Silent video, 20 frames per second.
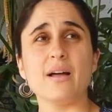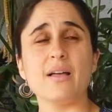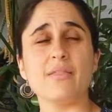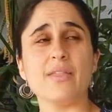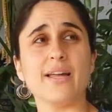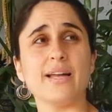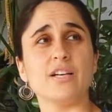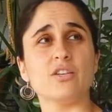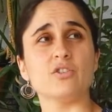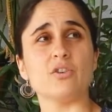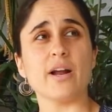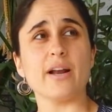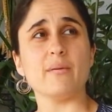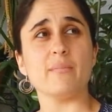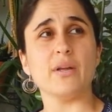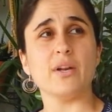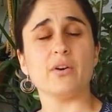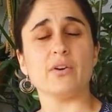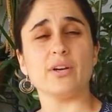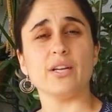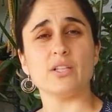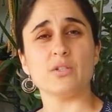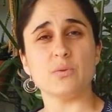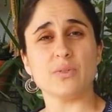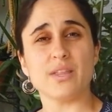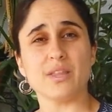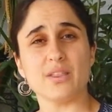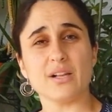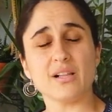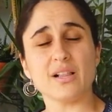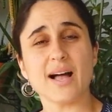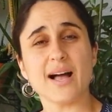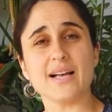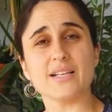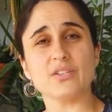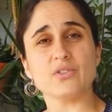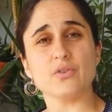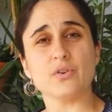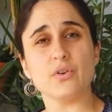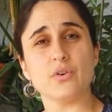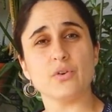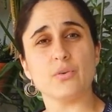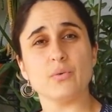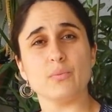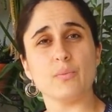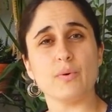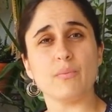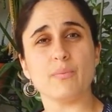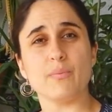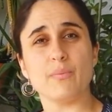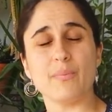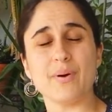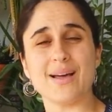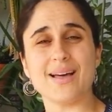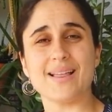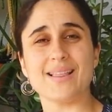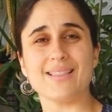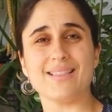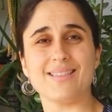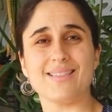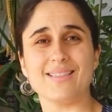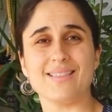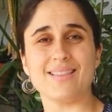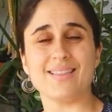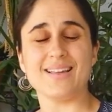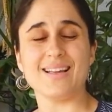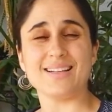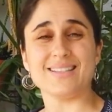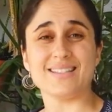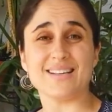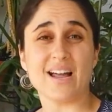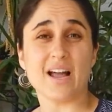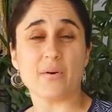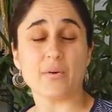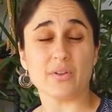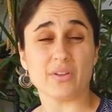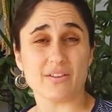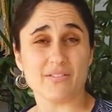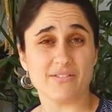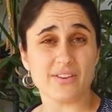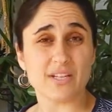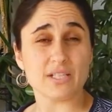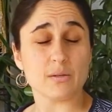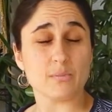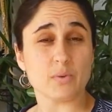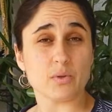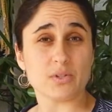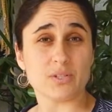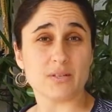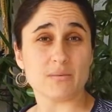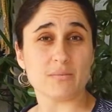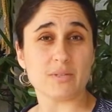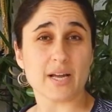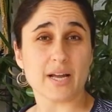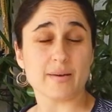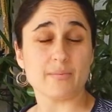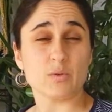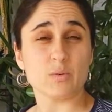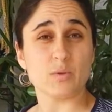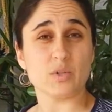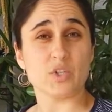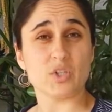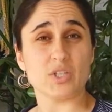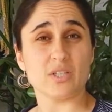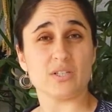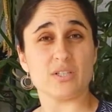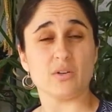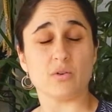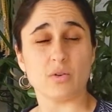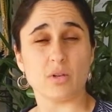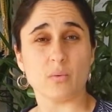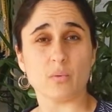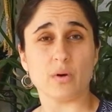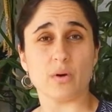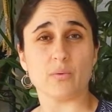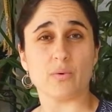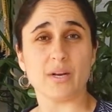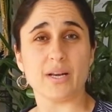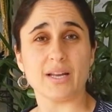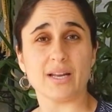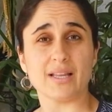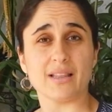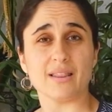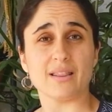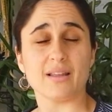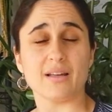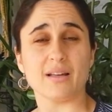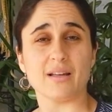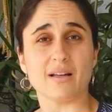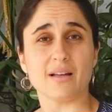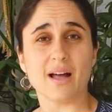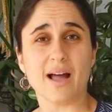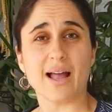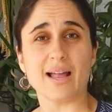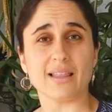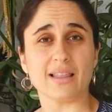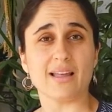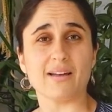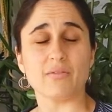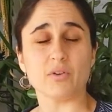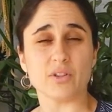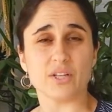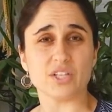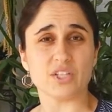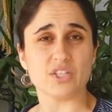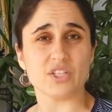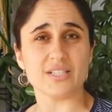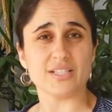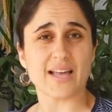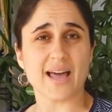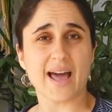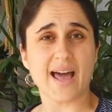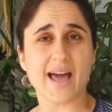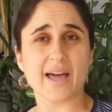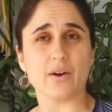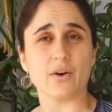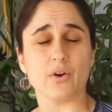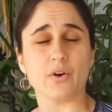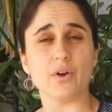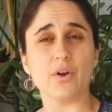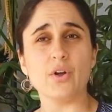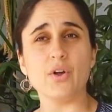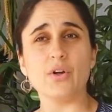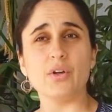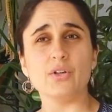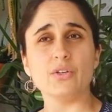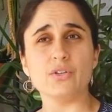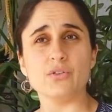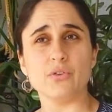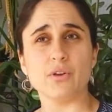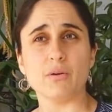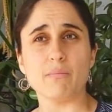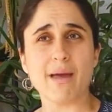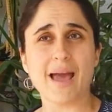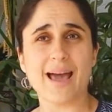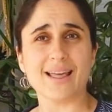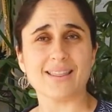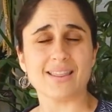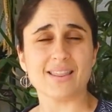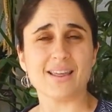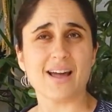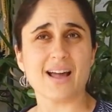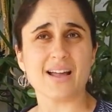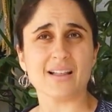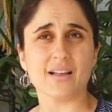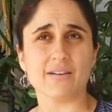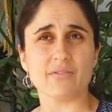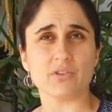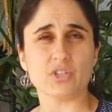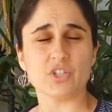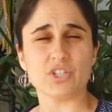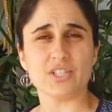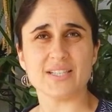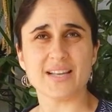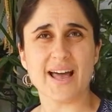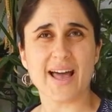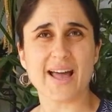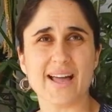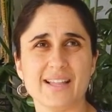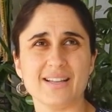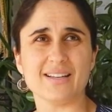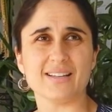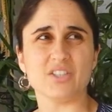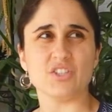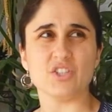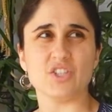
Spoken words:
They try to meet her needs within the classroom, but it's not really feasible sometimes when she's the only one reading at the high level that she's at, or doing math at the high level she's at.